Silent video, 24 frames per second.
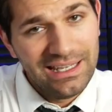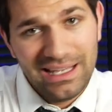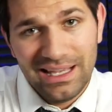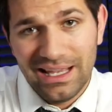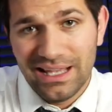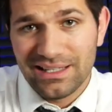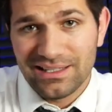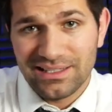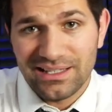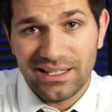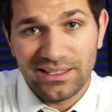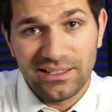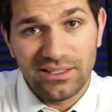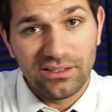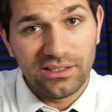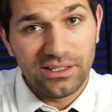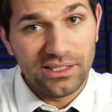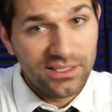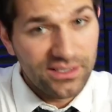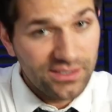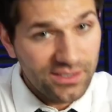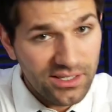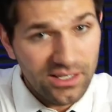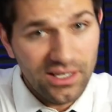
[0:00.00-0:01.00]
It's not nearly
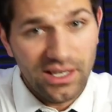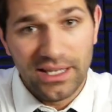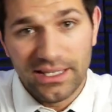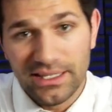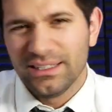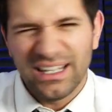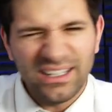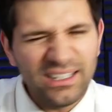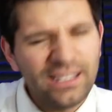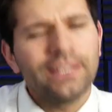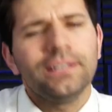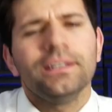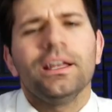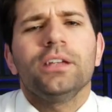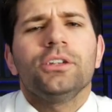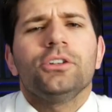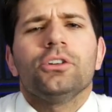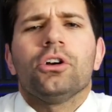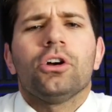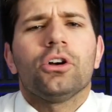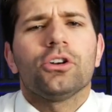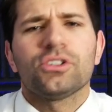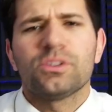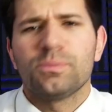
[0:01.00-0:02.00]
as good. Now let not your
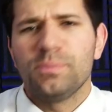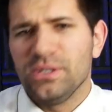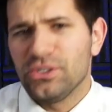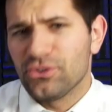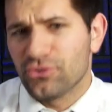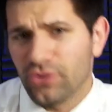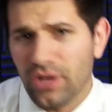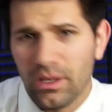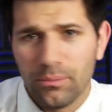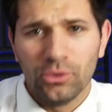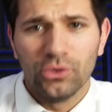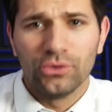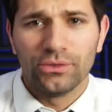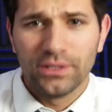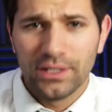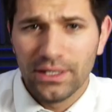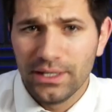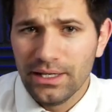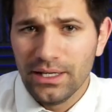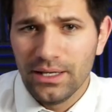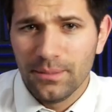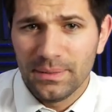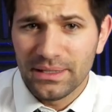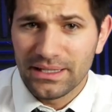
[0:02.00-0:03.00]
hearts be troubled,
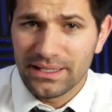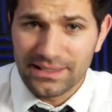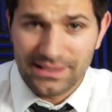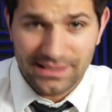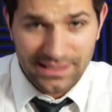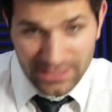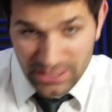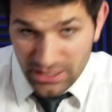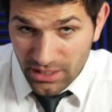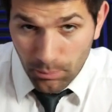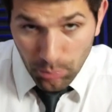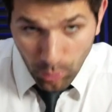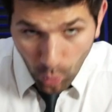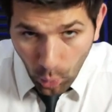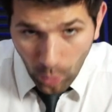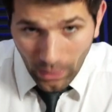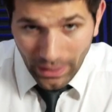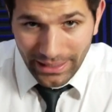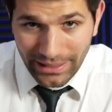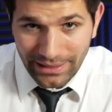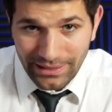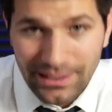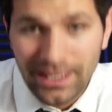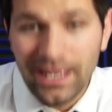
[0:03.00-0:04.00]
because ya
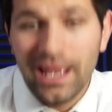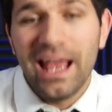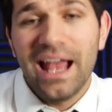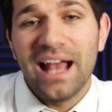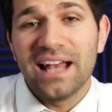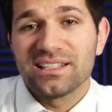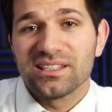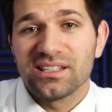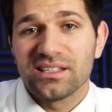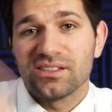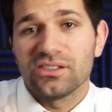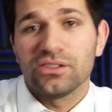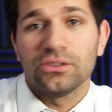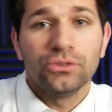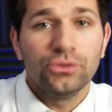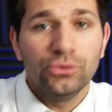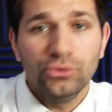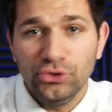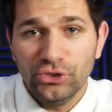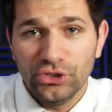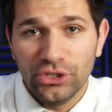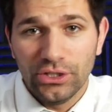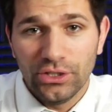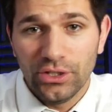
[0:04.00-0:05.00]
boy has a
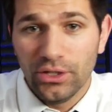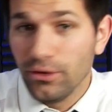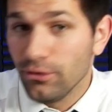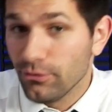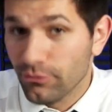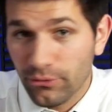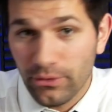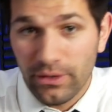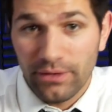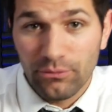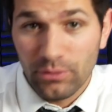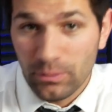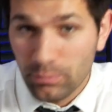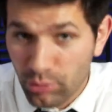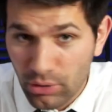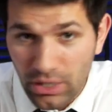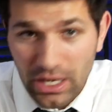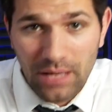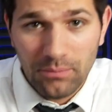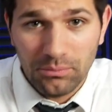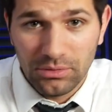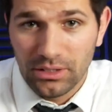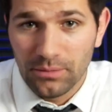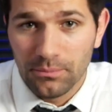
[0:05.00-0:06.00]
solution for every
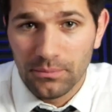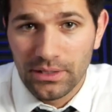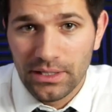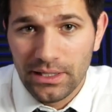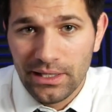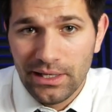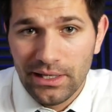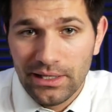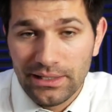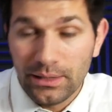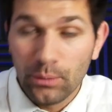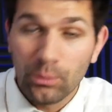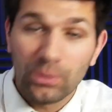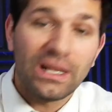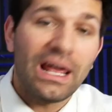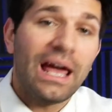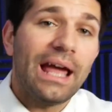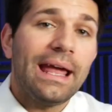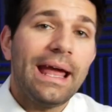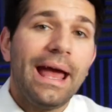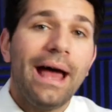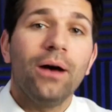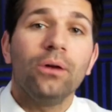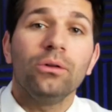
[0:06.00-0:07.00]
problem. Now what
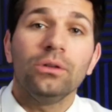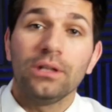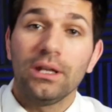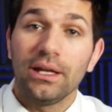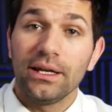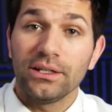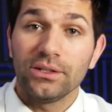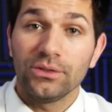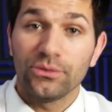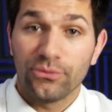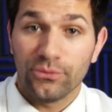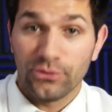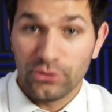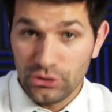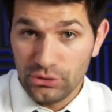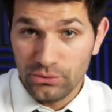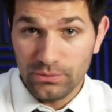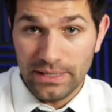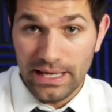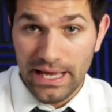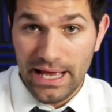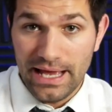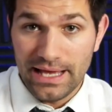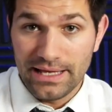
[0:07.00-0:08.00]
I outlined for you
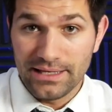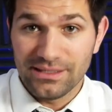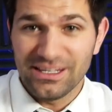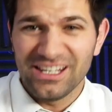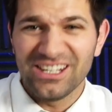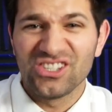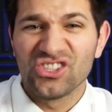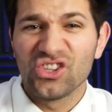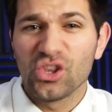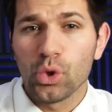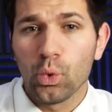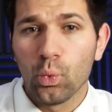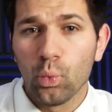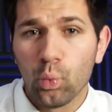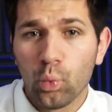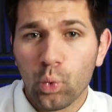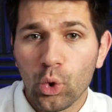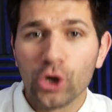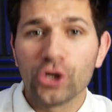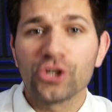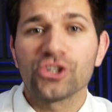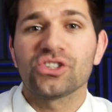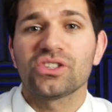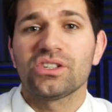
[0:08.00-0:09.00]
guys is the
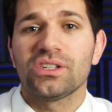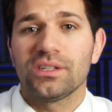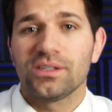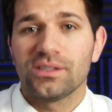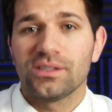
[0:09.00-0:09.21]
worst